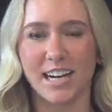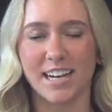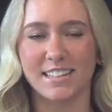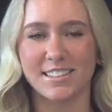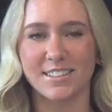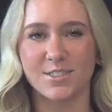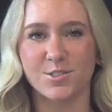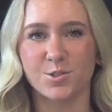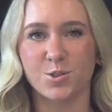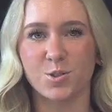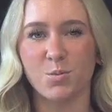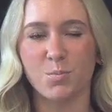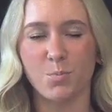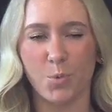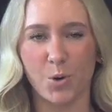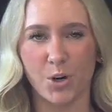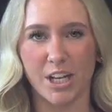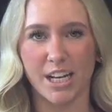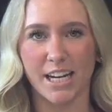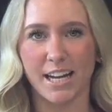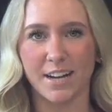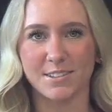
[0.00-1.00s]
Central
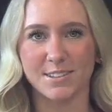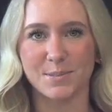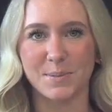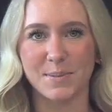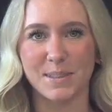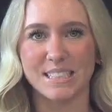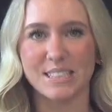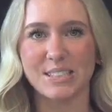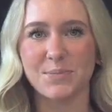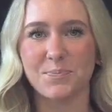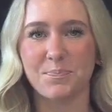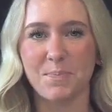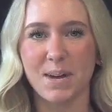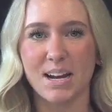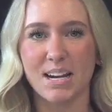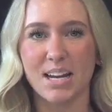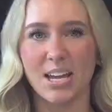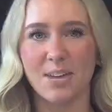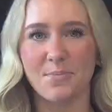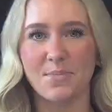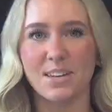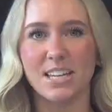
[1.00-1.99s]
Morning Announcements. My
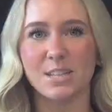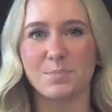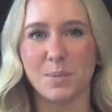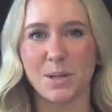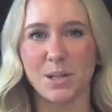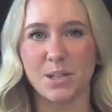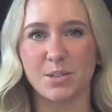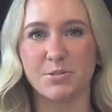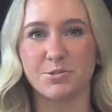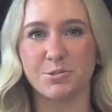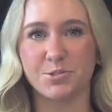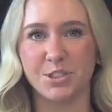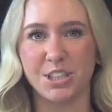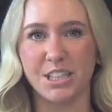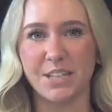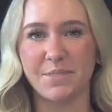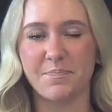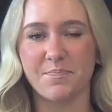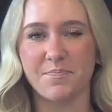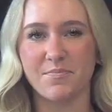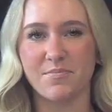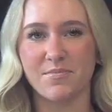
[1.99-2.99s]
name is Bailey Cruzy.
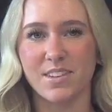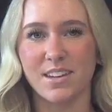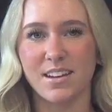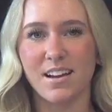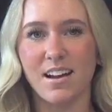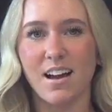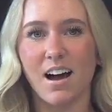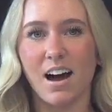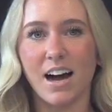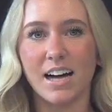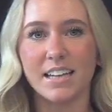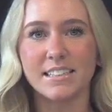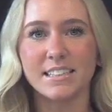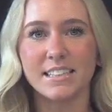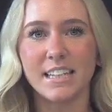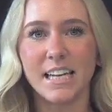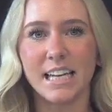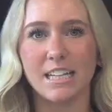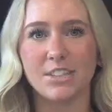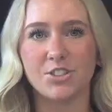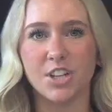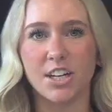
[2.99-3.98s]

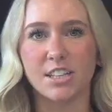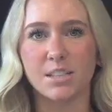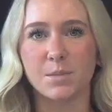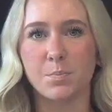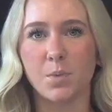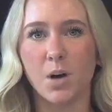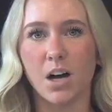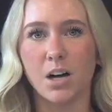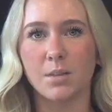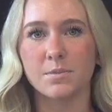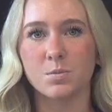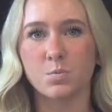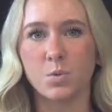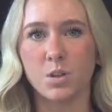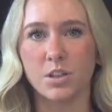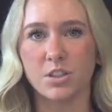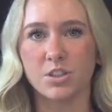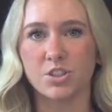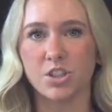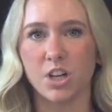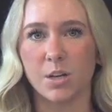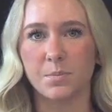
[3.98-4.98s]
ICHS Poms
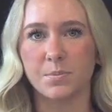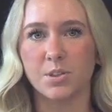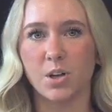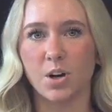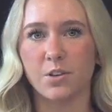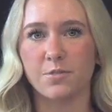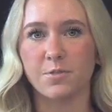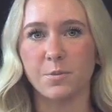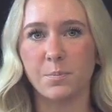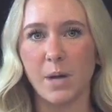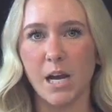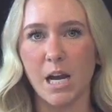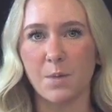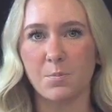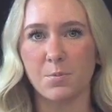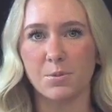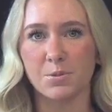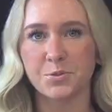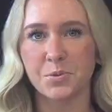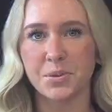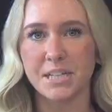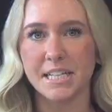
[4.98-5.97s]
workshops are from
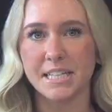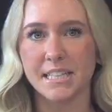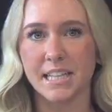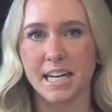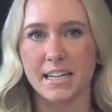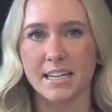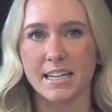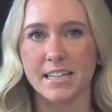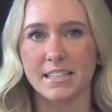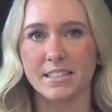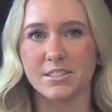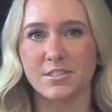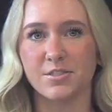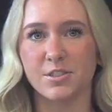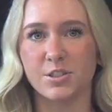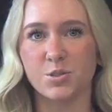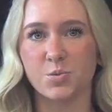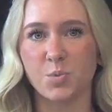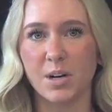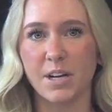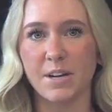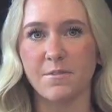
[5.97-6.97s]
April 22nd to the
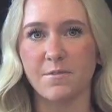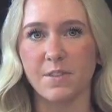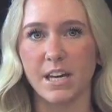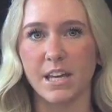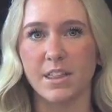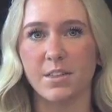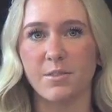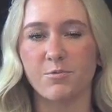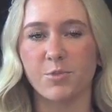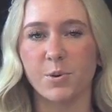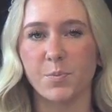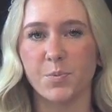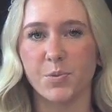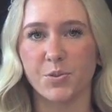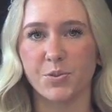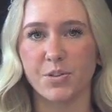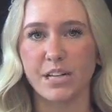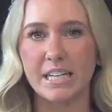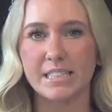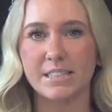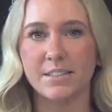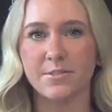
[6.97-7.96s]
25th from
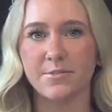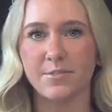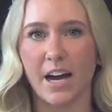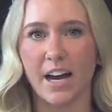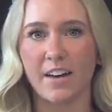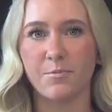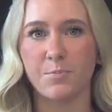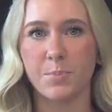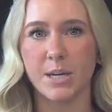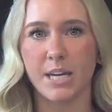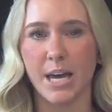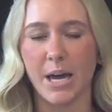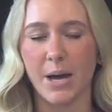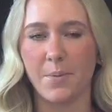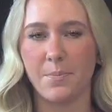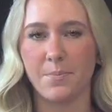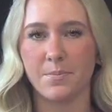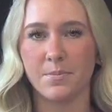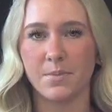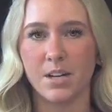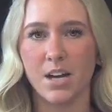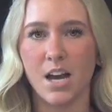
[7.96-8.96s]
3 to 5 p.m.
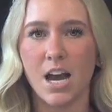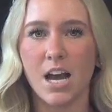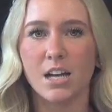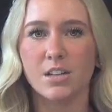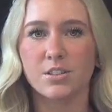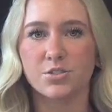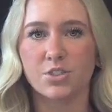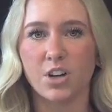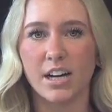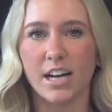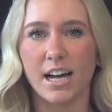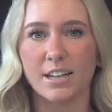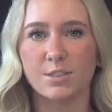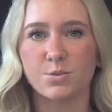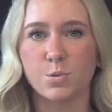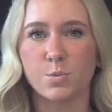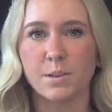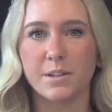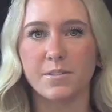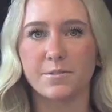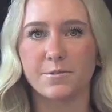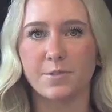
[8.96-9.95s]
Tryouts will
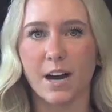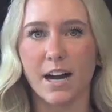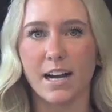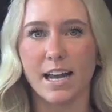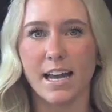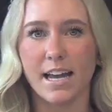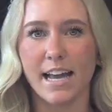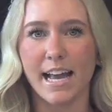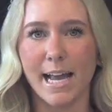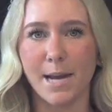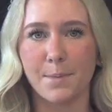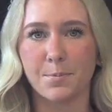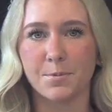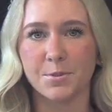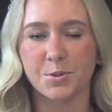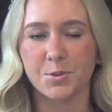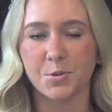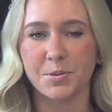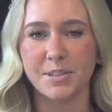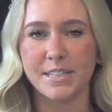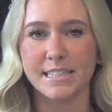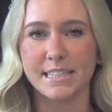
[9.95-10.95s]
be Friday, April
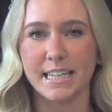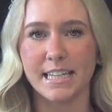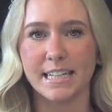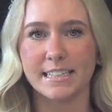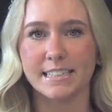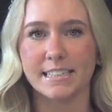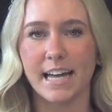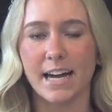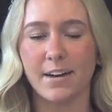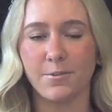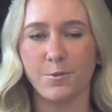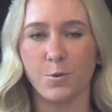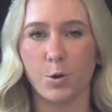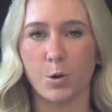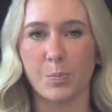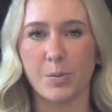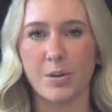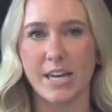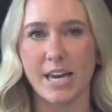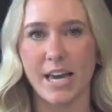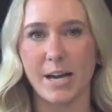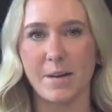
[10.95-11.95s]
26th at 4
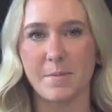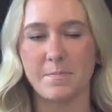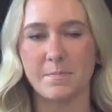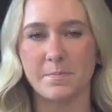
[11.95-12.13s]
p.m.